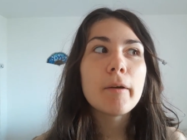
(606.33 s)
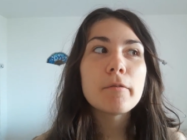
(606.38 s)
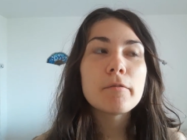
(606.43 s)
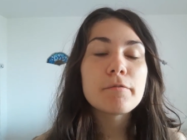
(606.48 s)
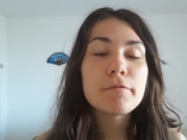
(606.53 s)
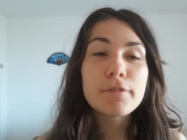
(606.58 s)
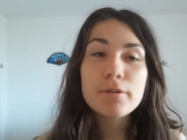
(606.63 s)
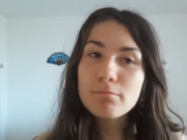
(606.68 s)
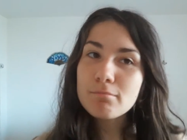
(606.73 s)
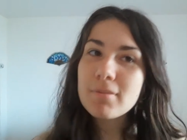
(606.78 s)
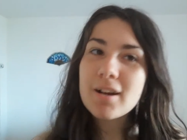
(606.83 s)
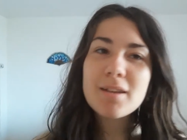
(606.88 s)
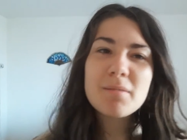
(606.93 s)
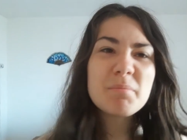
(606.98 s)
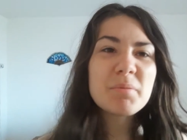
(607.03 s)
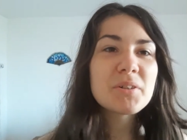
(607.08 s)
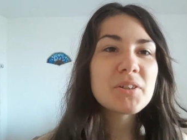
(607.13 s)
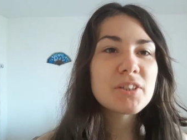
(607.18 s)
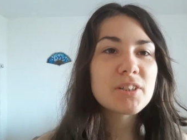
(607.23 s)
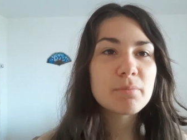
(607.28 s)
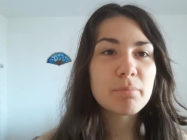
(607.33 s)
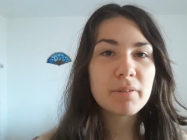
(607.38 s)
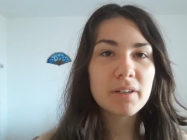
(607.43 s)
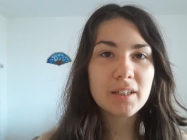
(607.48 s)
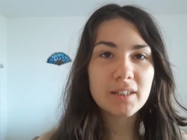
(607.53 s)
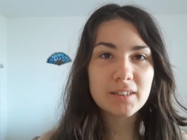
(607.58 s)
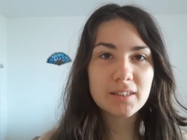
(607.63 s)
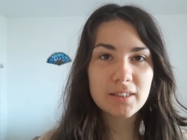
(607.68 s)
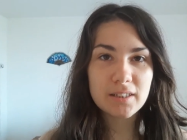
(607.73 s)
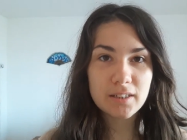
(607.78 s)
from my
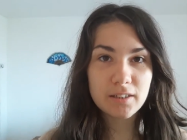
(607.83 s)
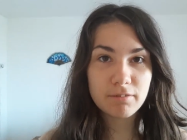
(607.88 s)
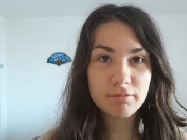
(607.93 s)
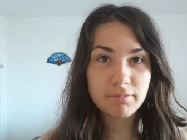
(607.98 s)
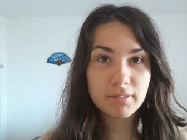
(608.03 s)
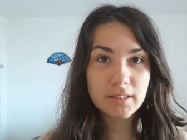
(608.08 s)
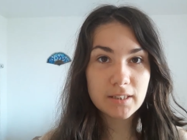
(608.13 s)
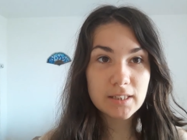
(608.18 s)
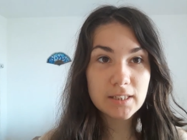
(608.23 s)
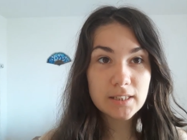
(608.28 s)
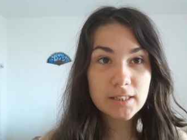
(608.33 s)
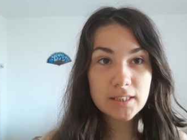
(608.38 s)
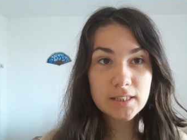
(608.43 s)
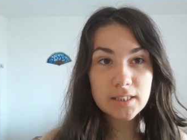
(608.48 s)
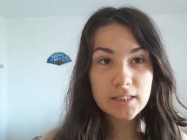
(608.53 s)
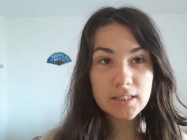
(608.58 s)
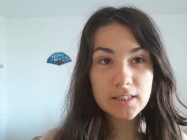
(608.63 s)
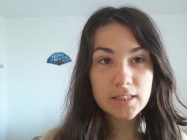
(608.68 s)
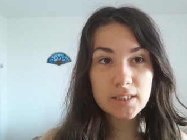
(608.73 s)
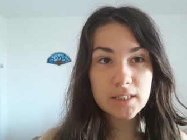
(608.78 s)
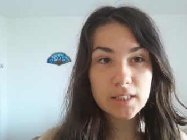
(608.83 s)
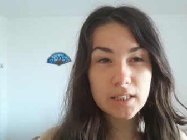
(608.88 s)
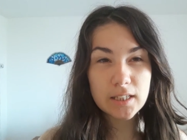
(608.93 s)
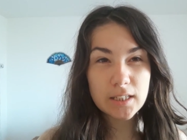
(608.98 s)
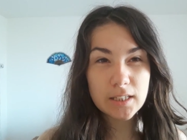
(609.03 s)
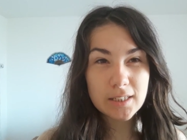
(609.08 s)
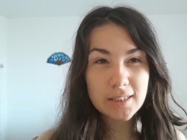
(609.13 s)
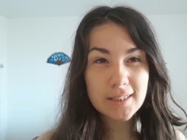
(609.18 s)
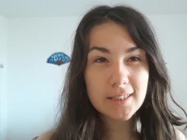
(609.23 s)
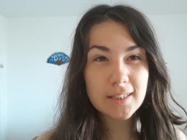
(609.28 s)
perspective, this is
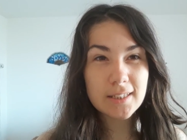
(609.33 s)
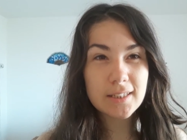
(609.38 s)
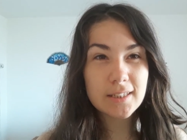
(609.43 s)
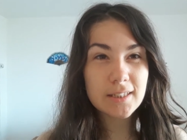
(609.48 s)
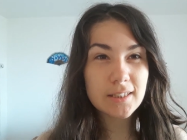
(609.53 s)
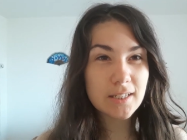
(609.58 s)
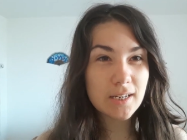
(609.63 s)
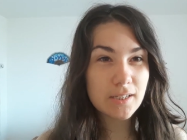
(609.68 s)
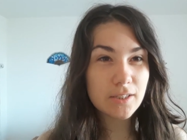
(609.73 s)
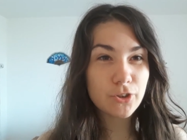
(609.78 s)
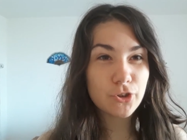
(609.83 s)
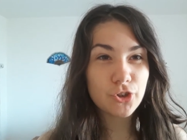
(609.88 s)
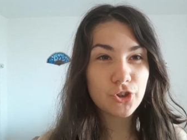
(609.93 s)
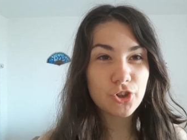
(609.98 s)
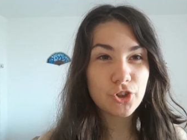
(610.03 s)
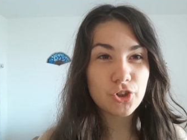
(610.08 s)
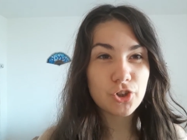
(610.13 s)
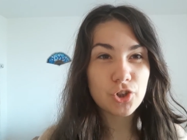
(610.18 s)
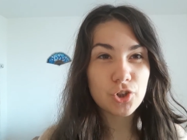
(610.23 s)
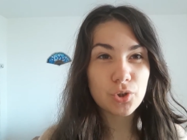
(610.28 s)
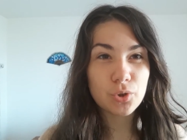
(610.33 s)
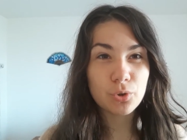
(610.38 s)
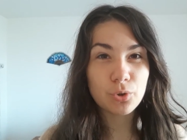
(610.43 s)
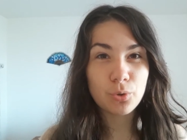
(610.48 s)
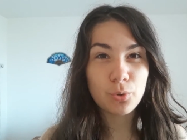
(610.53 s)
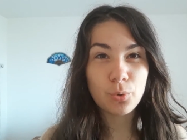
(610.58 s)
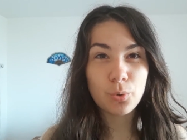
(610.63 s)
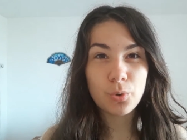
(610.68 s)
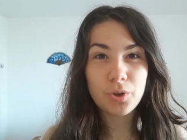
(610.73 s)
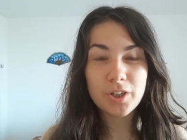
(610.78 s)
the easiest energy
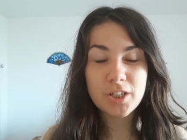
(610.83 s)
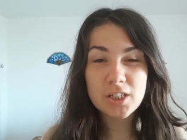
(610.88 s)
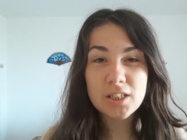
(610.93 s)
to